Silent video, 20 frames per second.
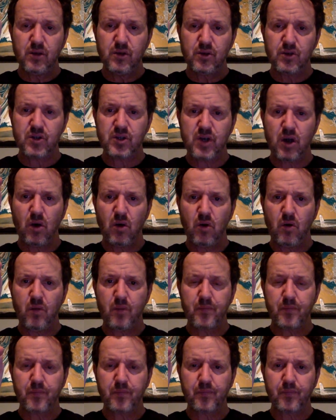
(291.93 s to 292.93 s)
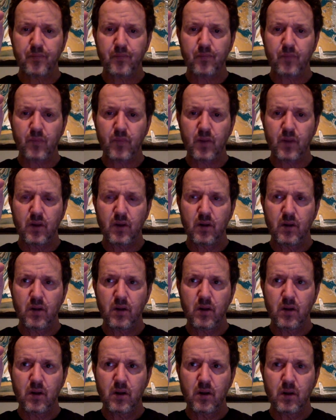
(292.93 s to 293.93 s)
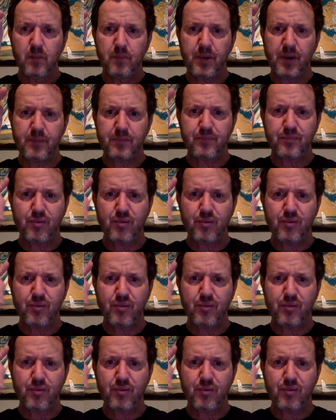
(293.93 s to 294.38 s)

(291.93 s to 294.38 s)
So, but